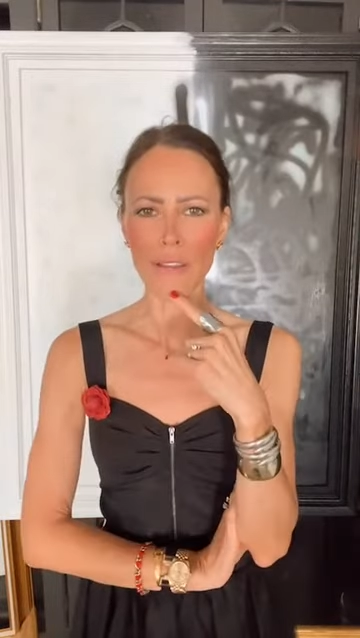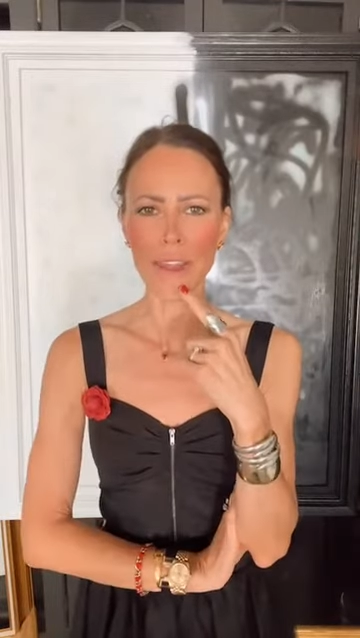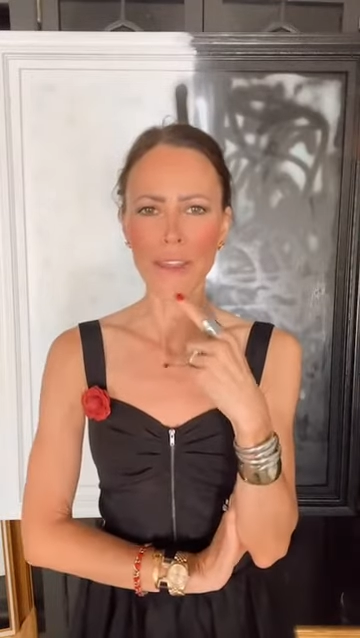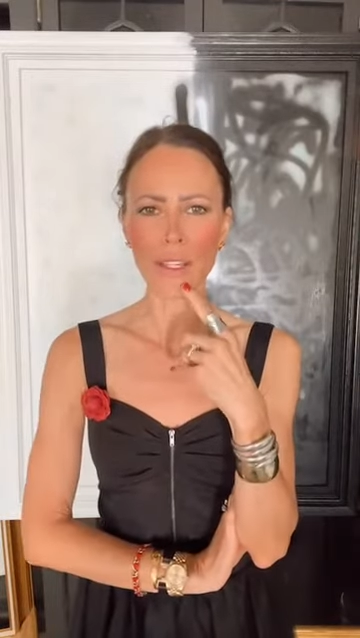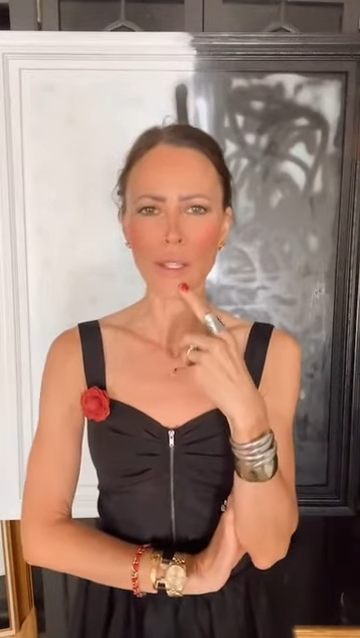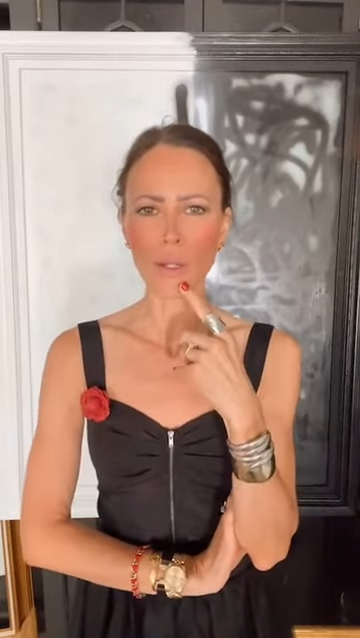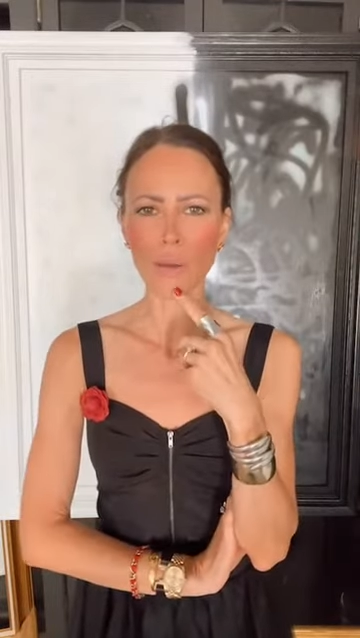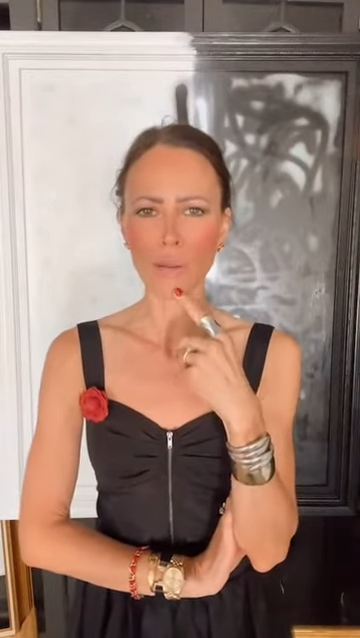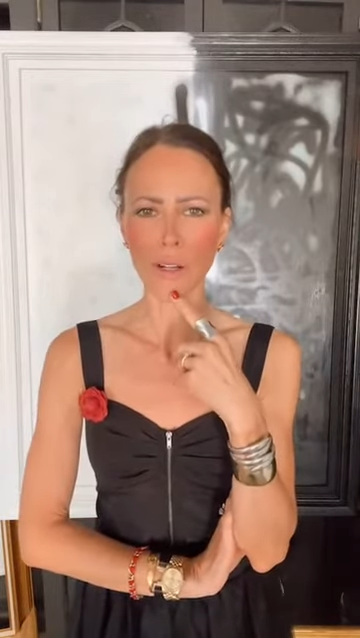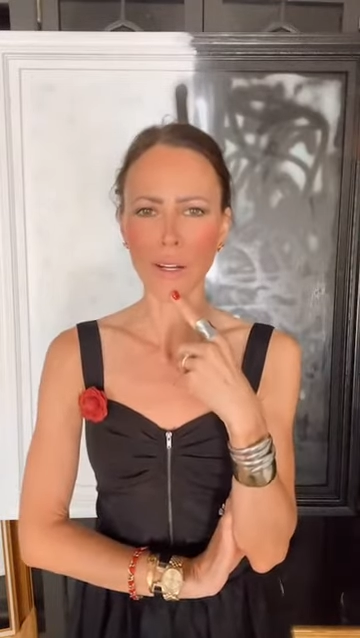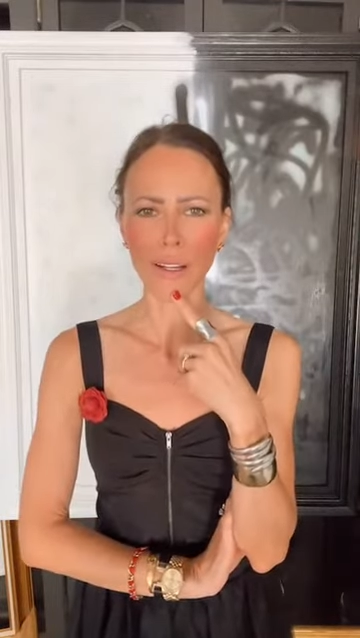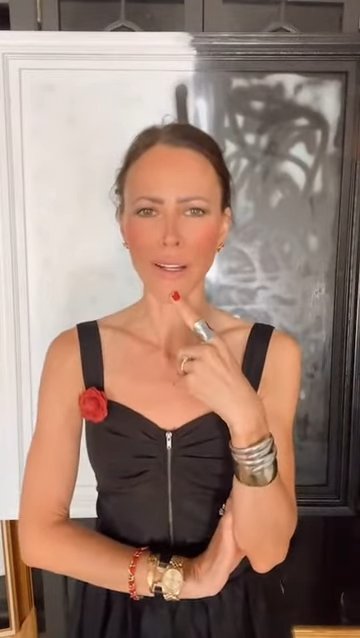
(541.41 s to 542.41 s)
Thank
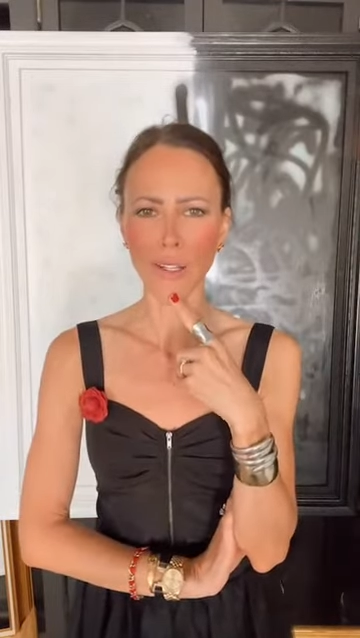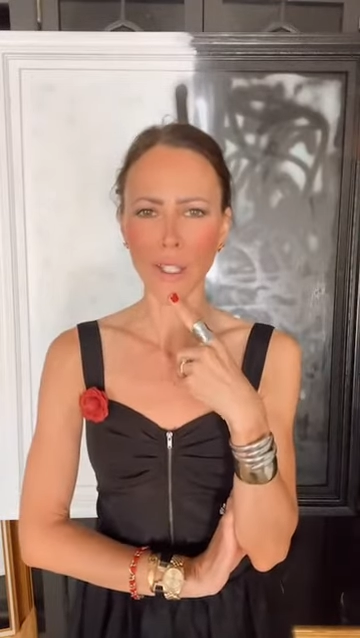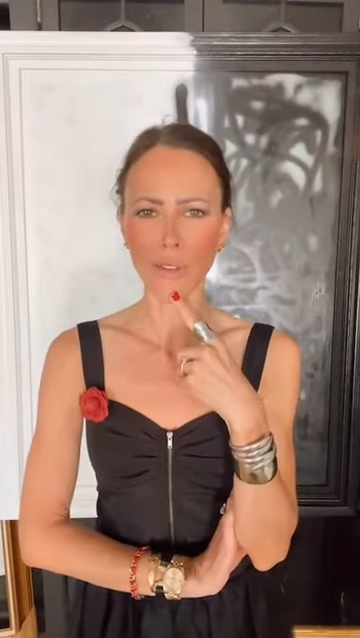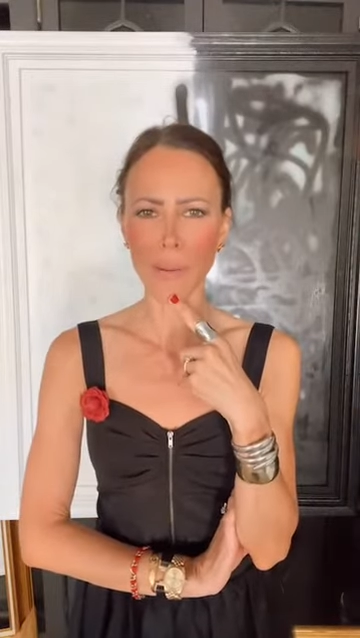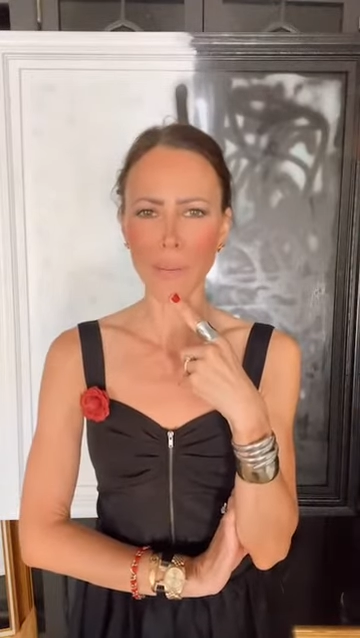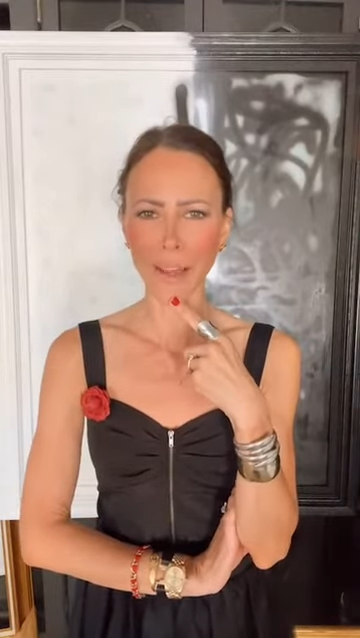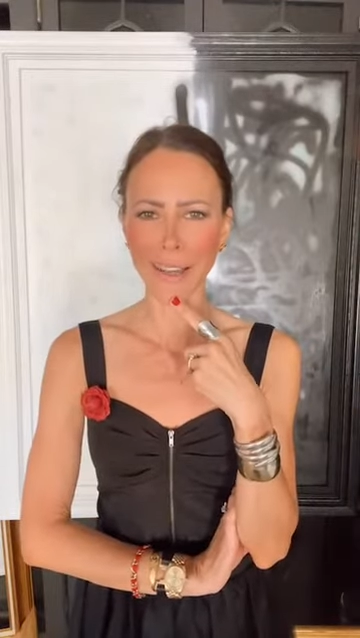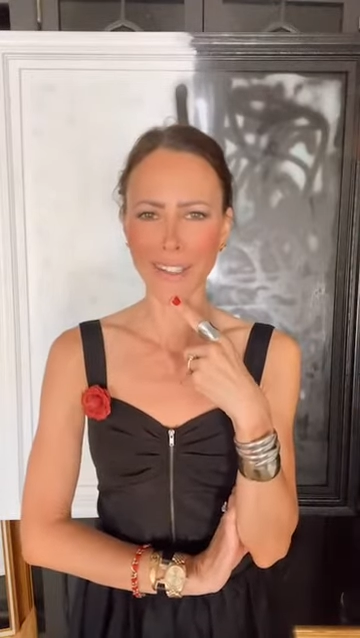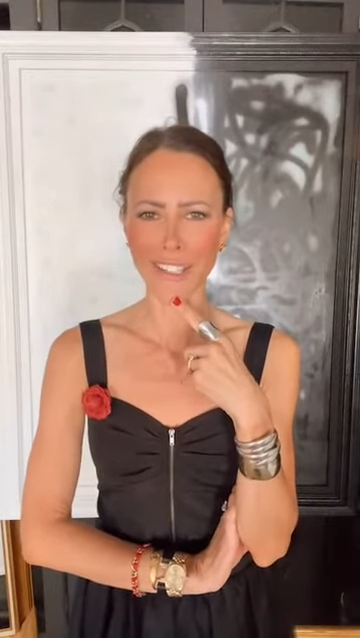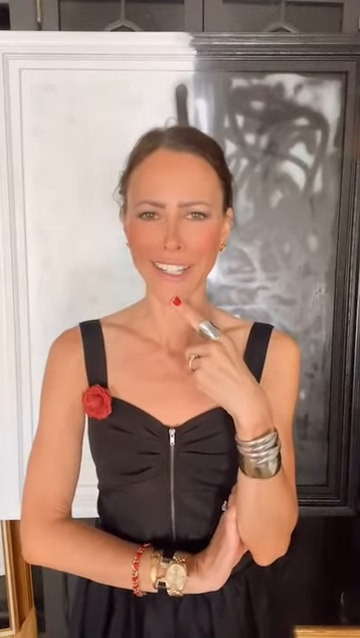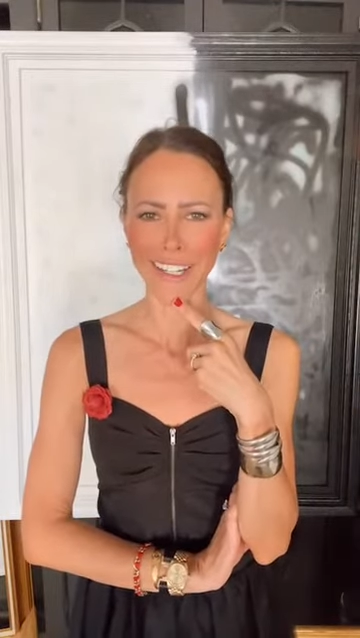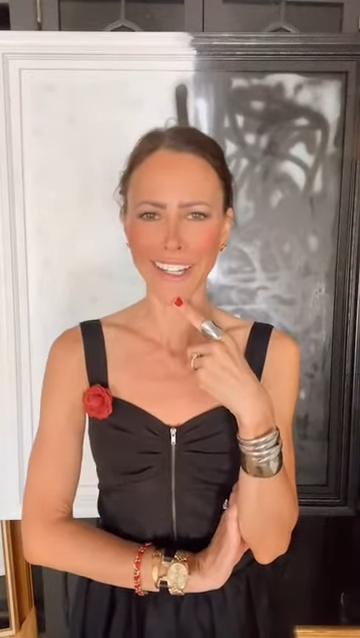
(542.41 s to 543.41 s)
you. Good
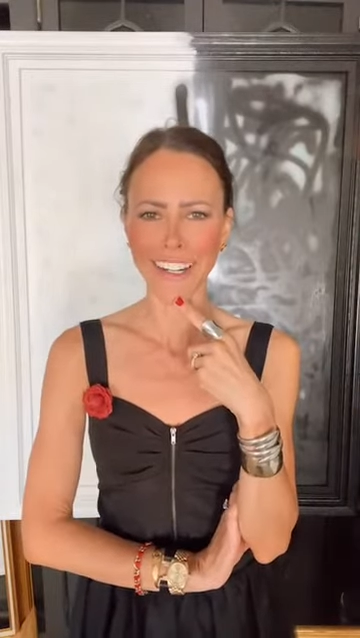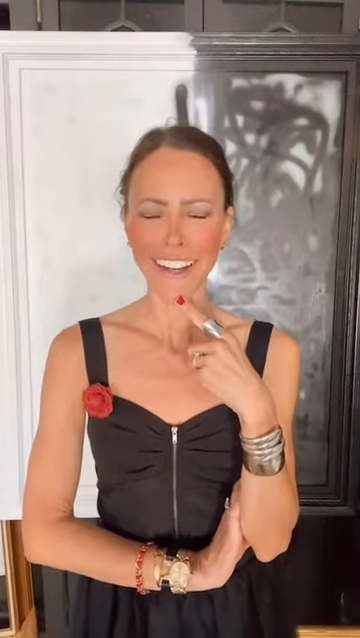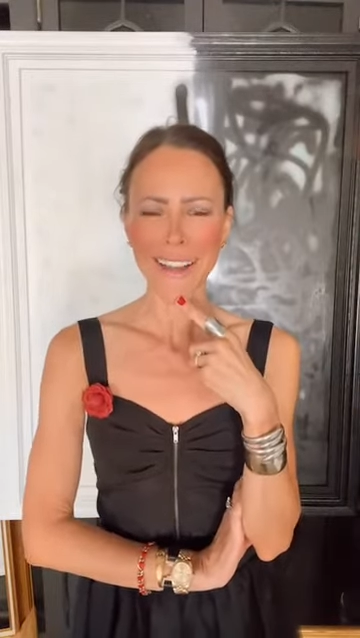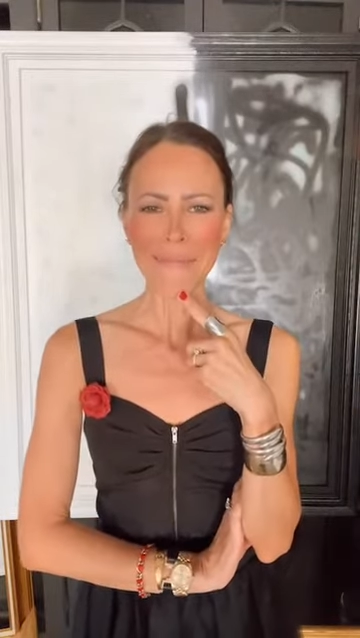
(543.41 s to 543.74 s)
reminder.